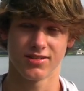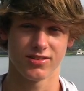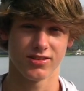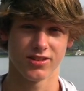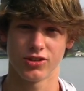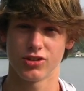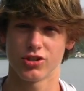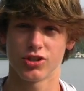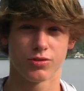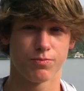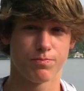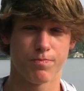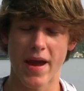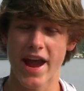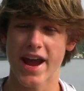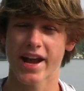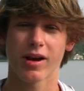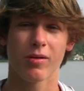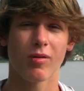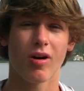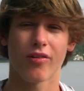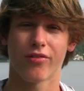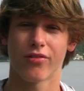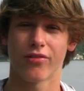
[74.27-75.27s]
you just bang
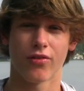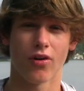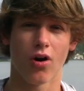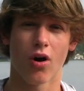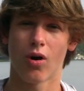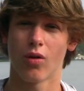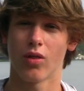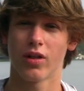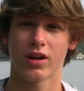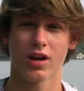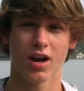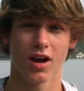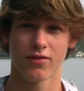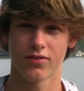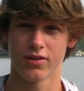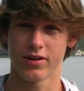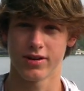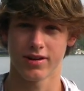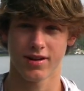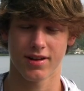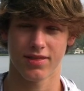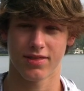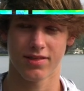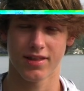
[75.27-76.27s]
them off of all the cover
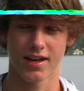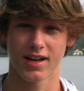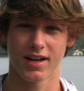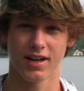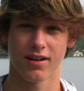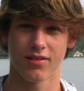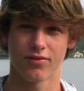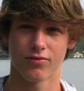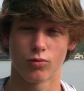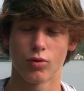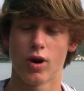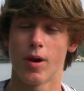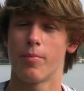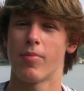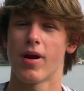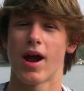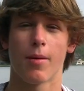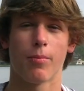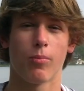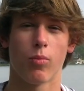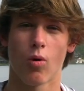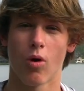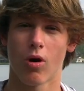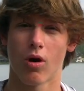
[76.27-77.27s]
you can think of.
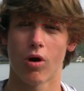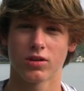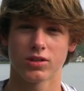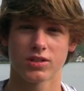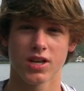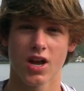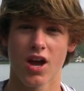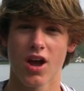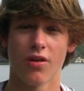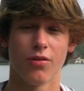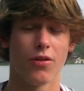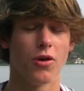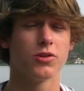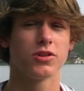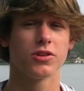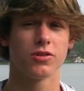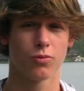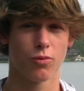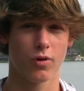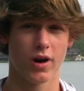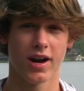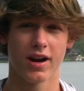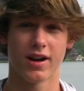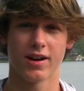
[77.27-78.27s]
Riprap walls, those are
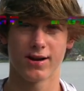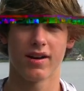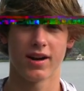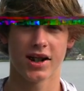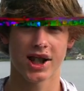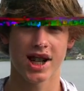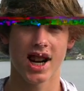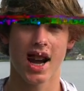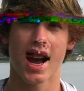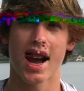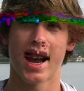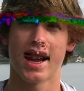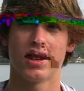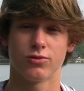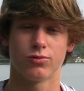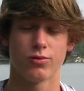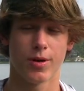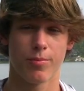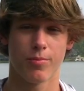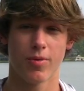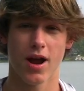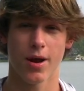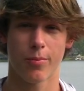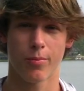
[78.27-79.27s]
where it shines,
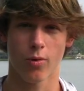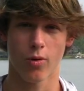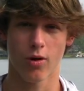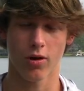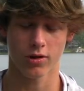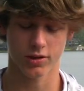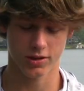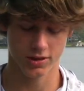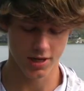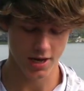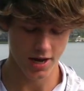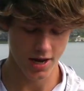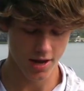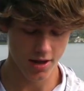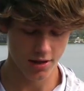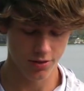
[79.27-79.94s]
riprap walls.